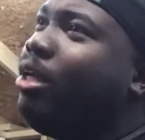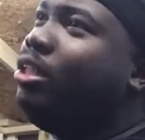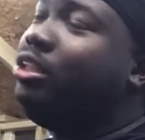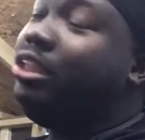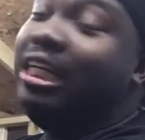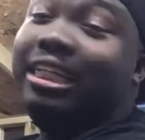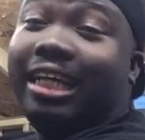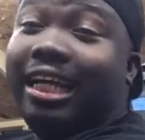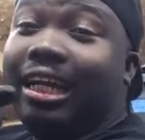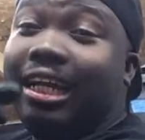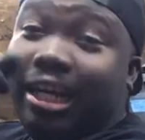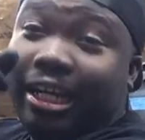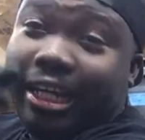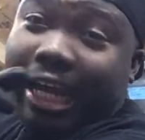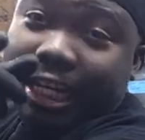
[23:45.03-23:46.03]
she did
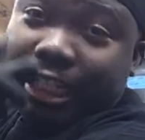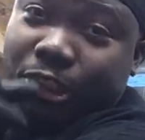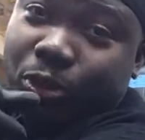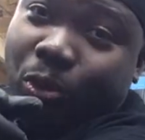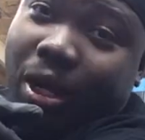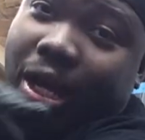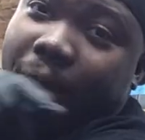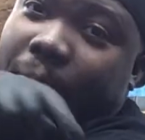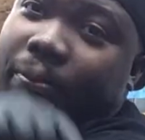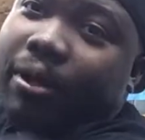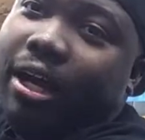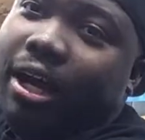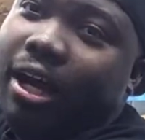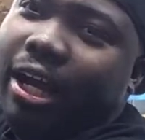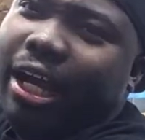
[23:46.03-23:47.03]
a case swap
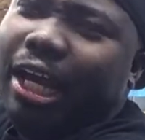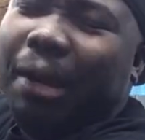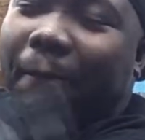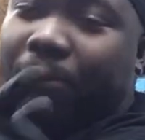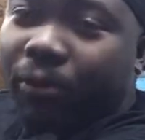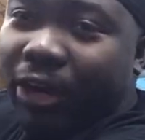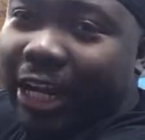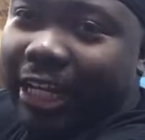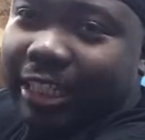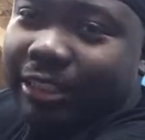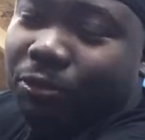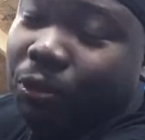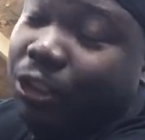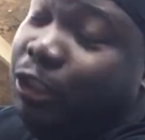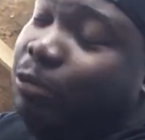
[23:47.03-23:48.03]
in a Prius,
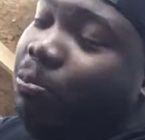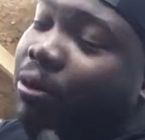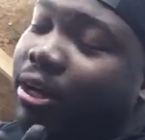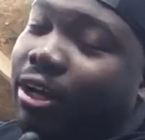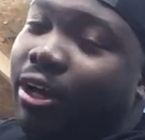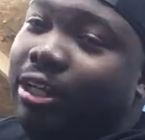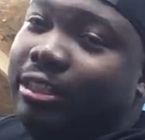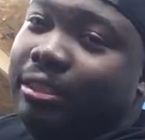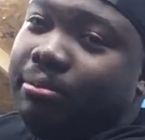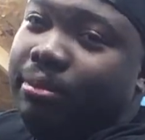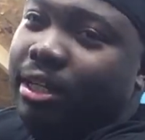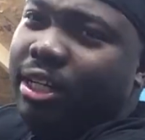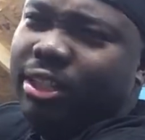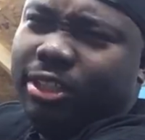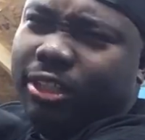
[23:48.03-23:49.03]
which is pretty awesome.
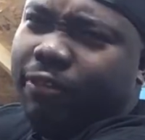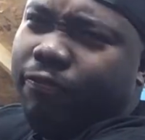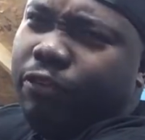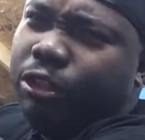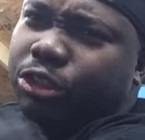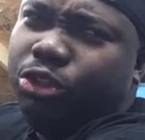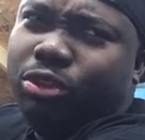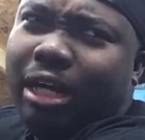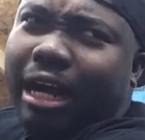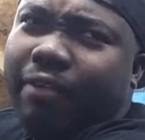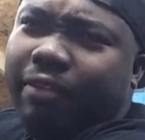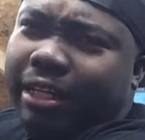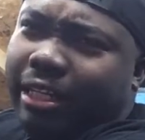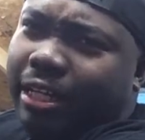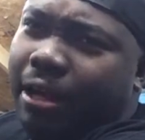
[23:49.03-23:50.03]
Took the first drive
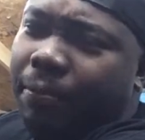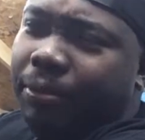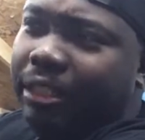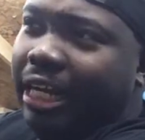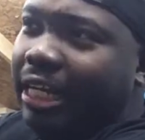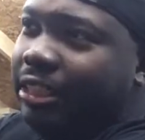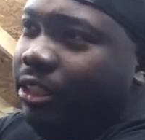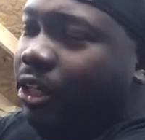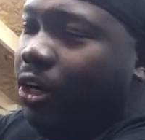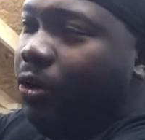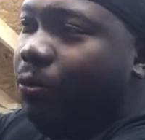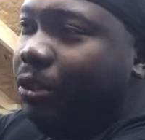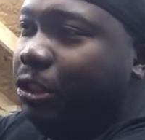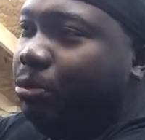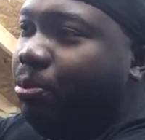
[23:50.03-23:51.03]
like a couple days ago,
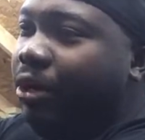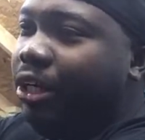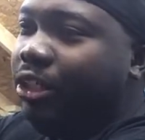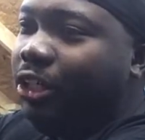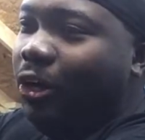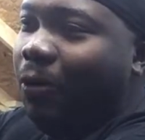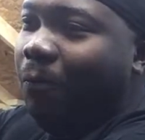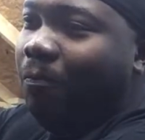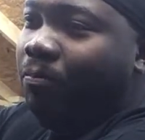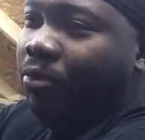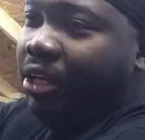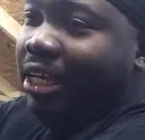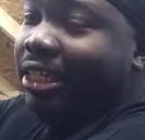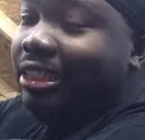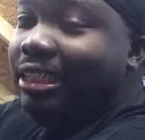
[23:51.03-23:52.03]
which is pretty dope.
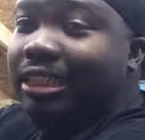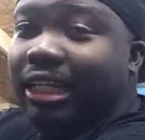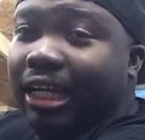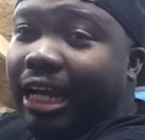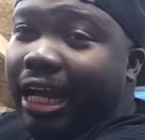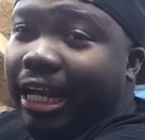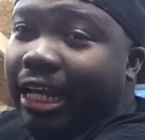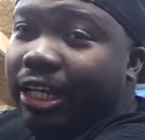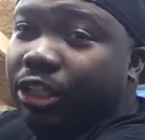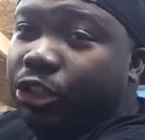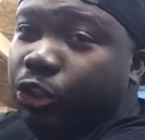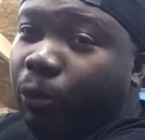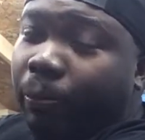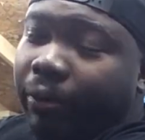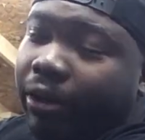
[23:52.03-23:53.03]
She's looking at getting a
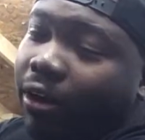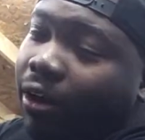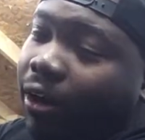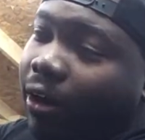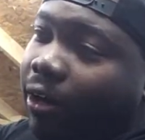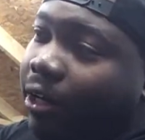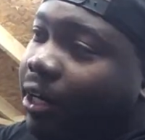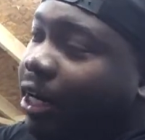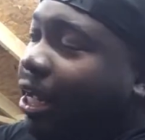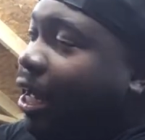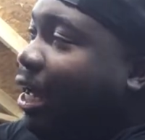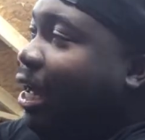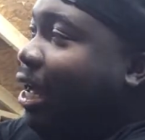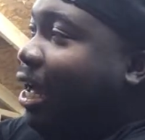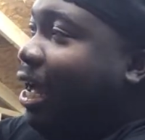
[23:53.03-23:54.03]
supercar,
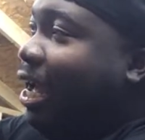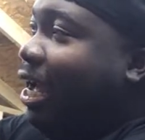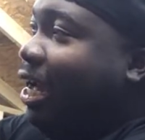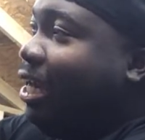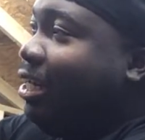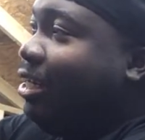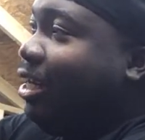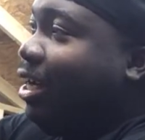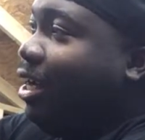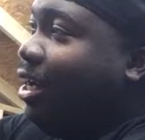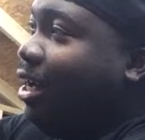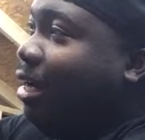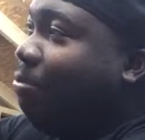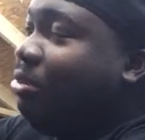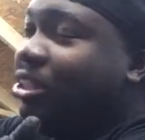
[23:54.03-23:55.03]
and
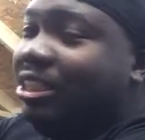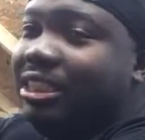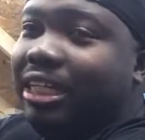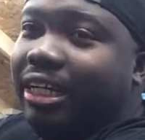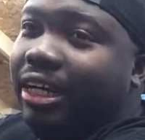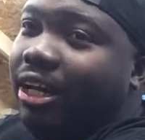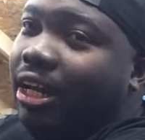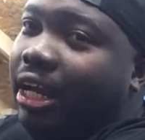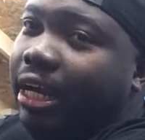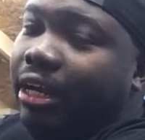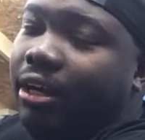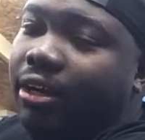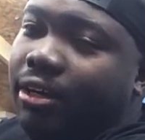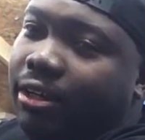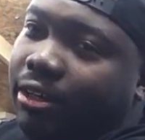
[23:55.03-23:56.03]
I'm just sitting there like,
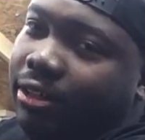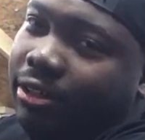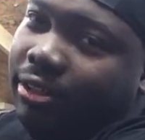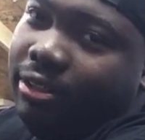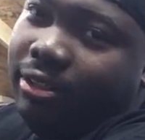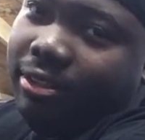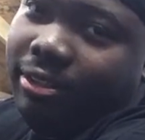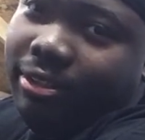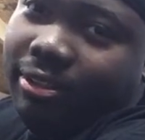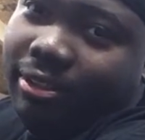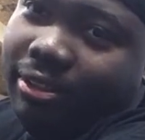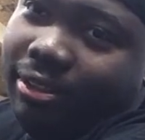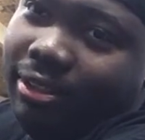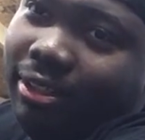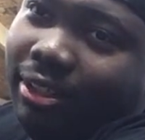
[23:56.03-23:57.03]
oh,
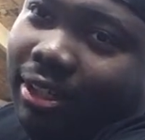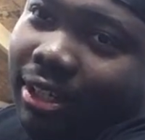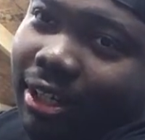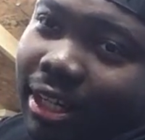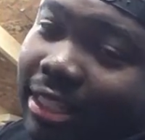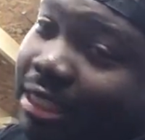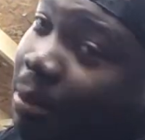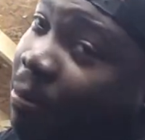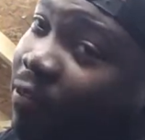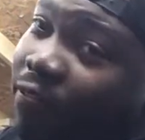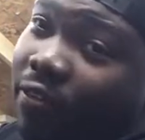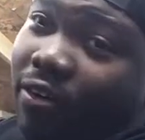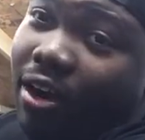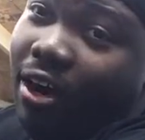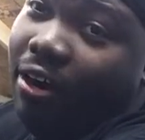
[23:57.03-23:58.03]
because I'm a
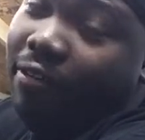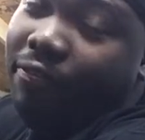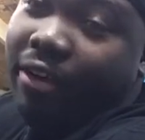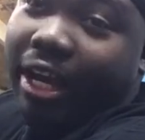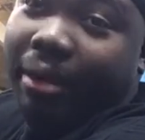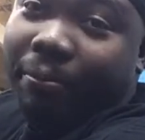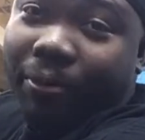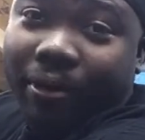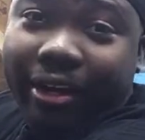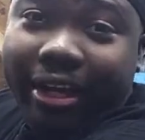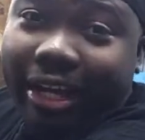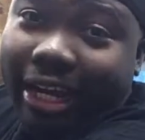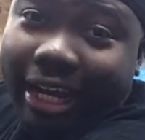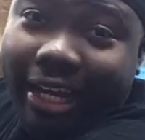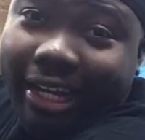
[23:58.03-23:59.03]
Ferrari fanboy.
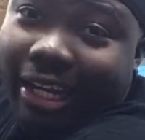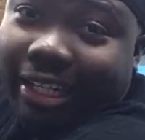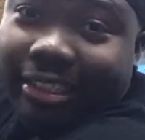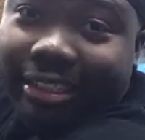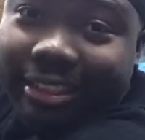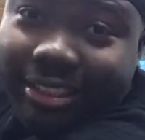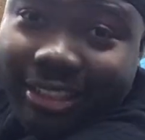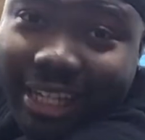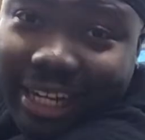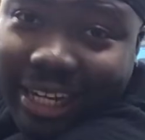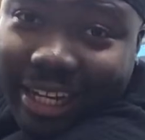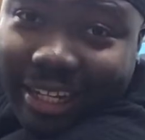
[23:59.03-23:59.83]
I